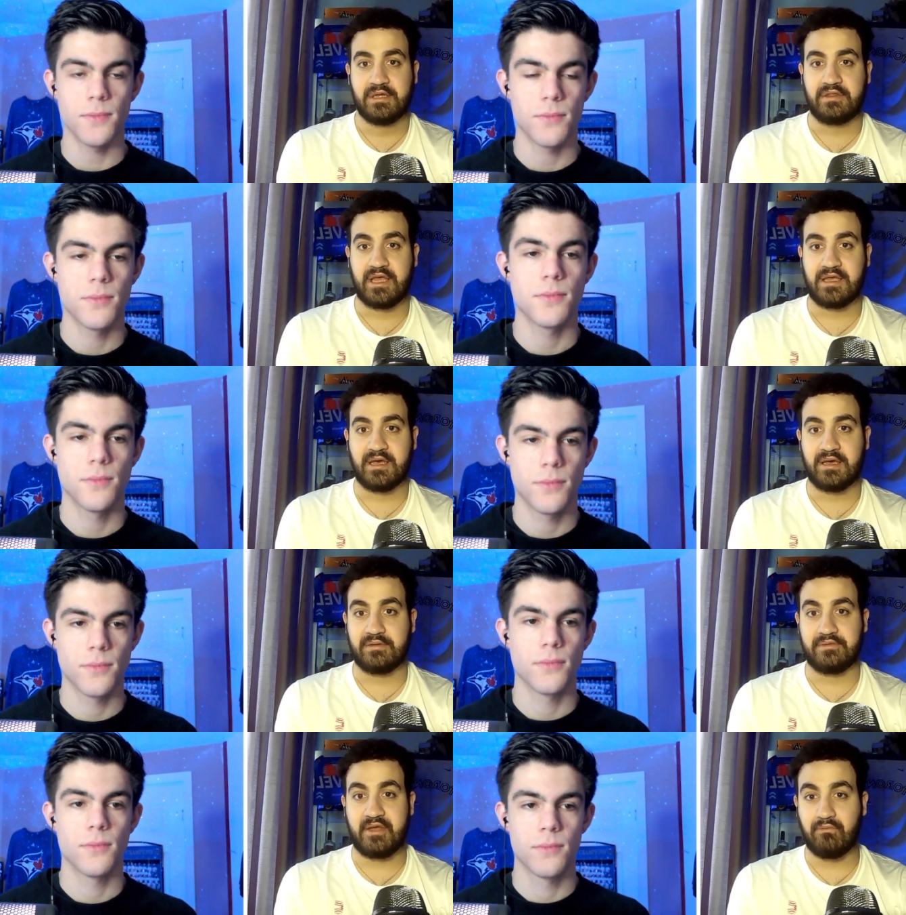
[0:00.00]
Speaker 1: They uh,
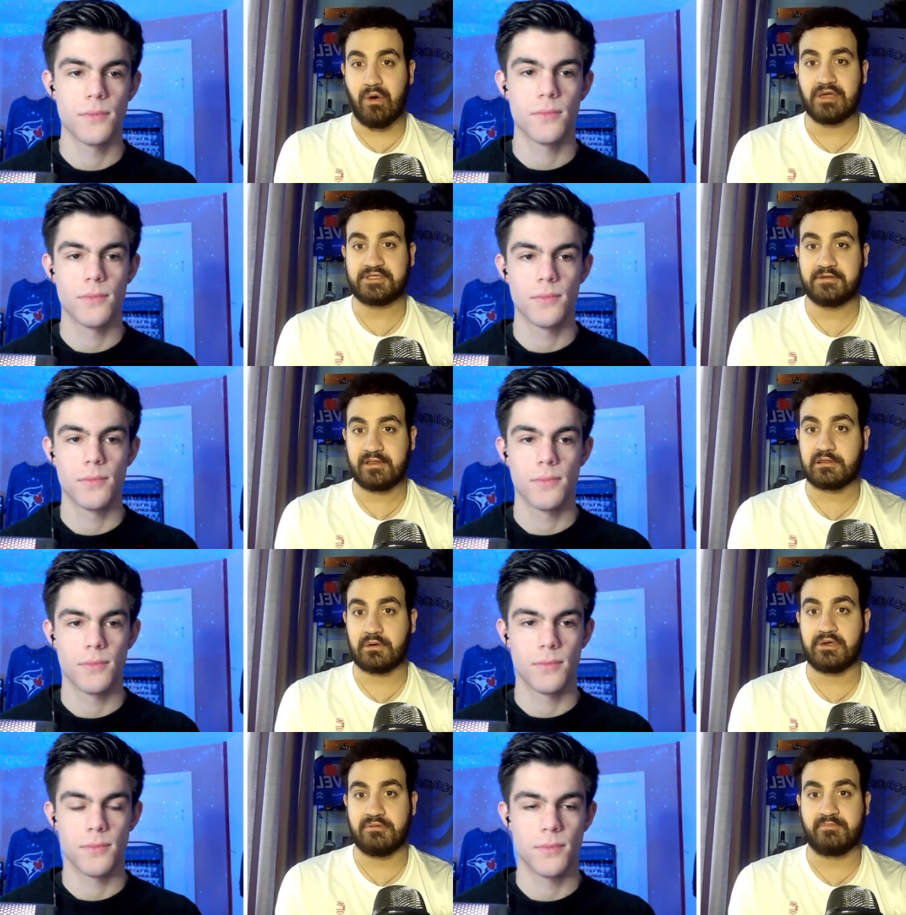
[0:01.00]
they want you to
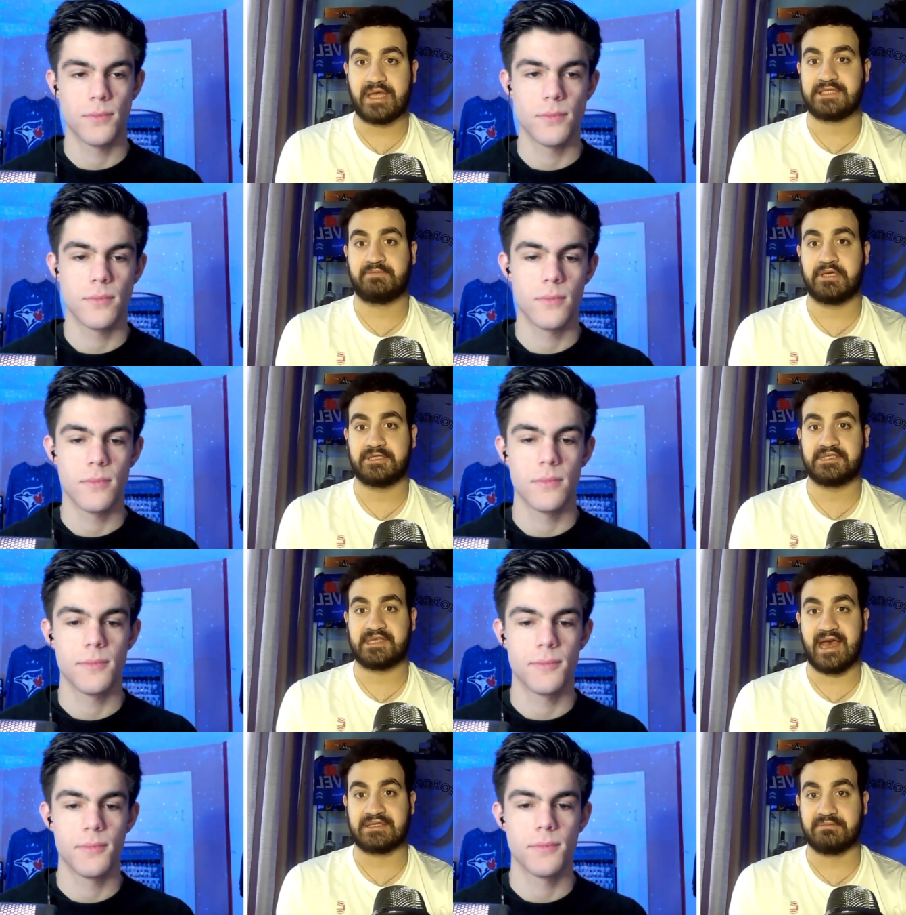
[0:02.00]
throw your best pitches
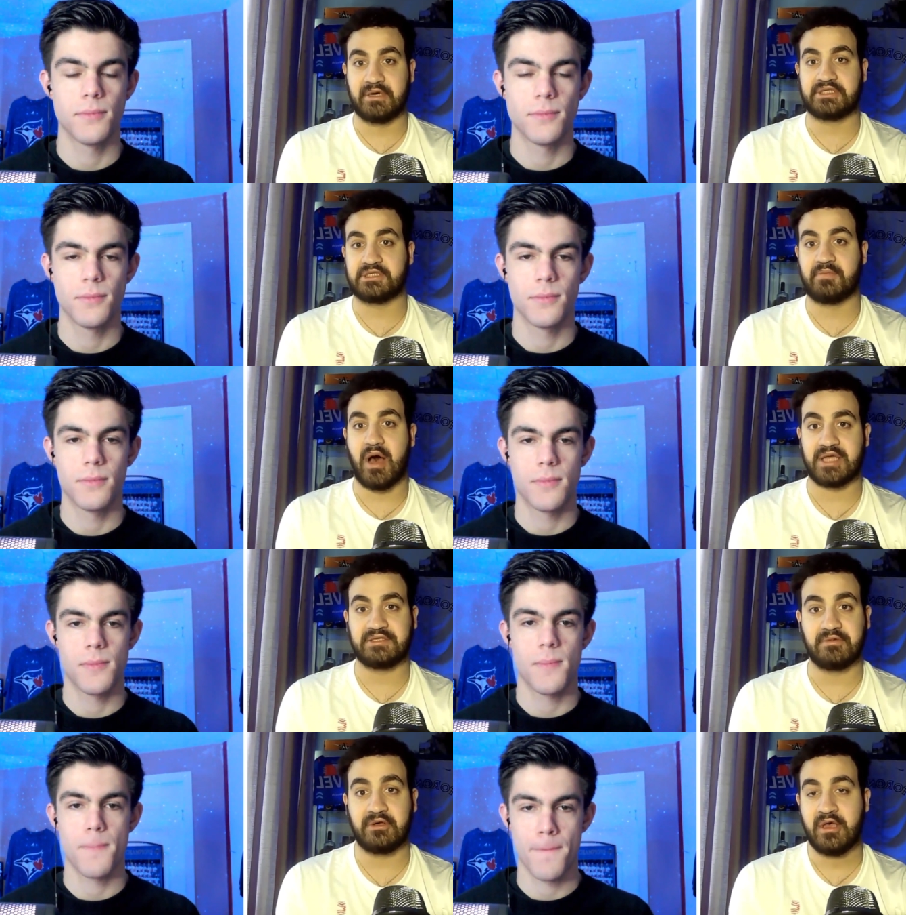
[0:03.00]
as much as
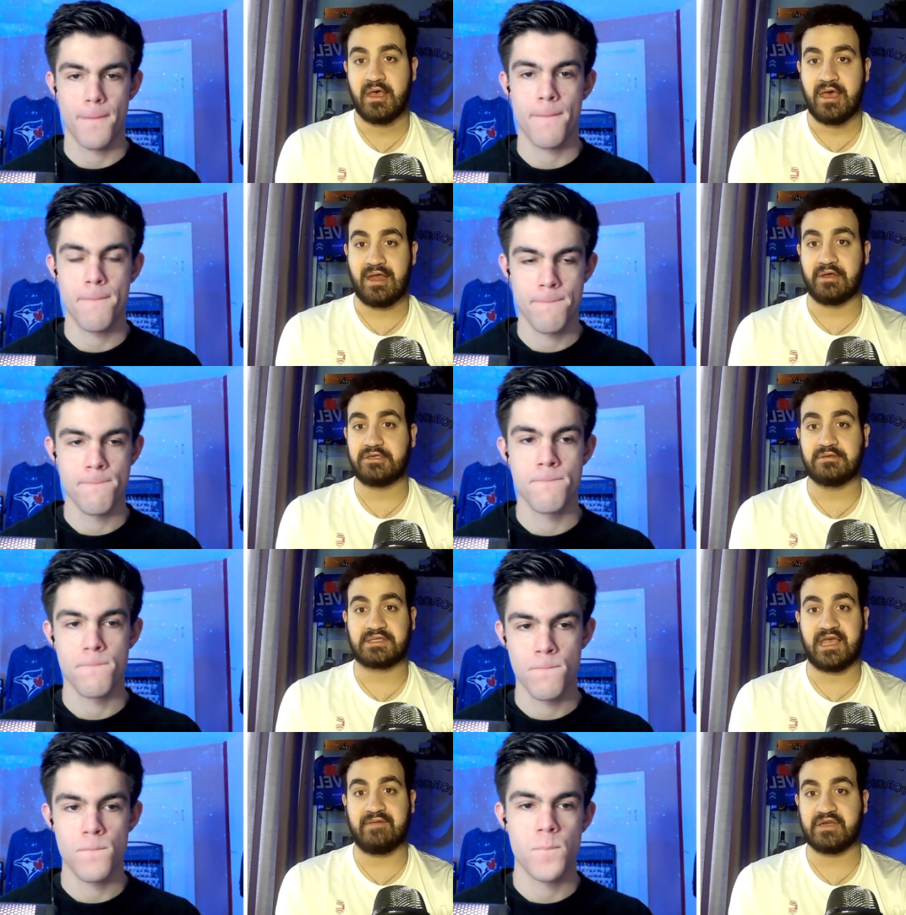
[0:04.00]
possible. And I'll use
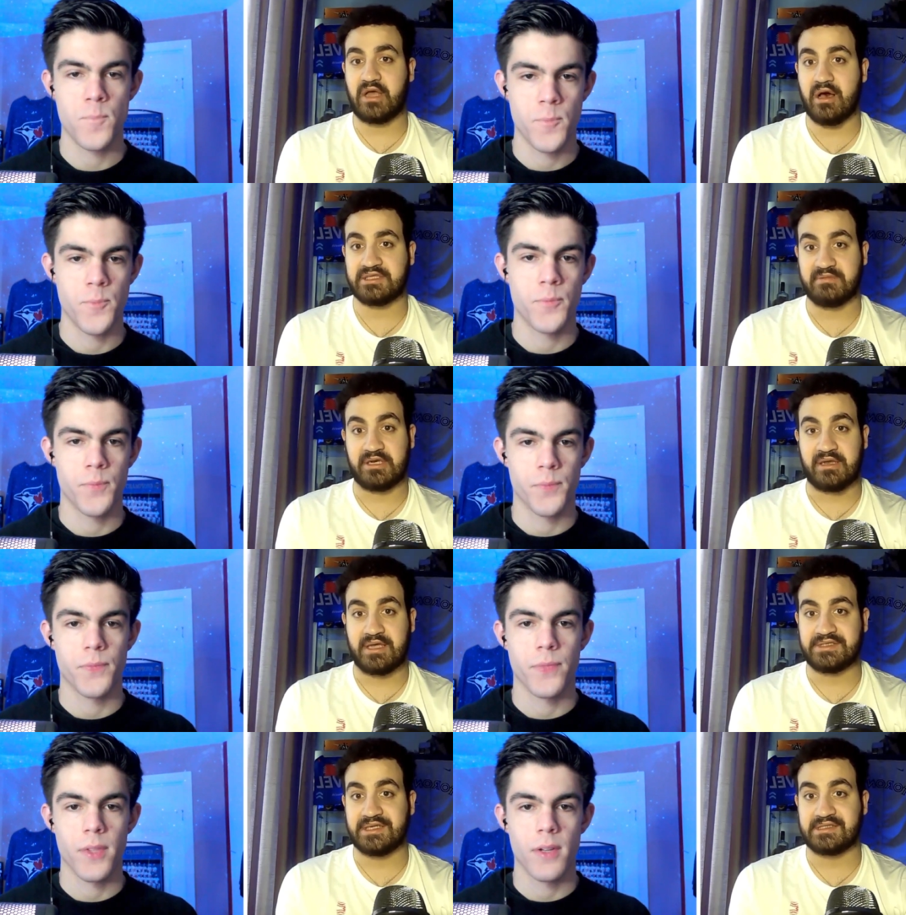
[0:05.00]
Kevin Gausman
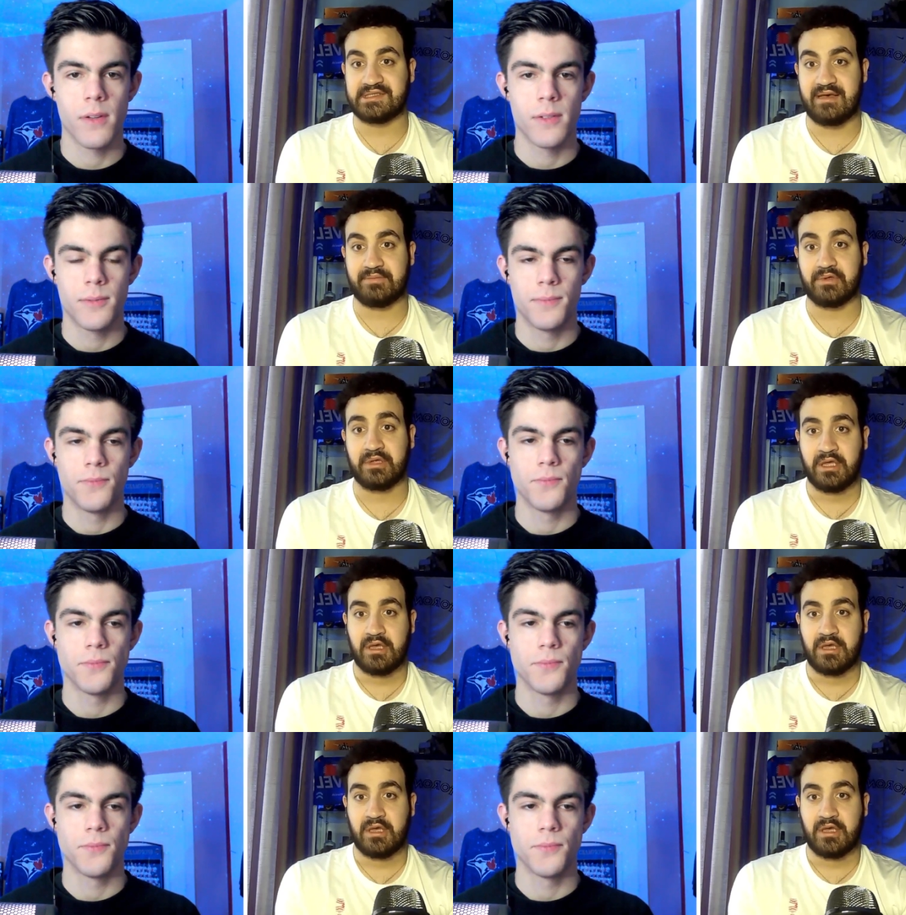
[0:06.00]
as an example.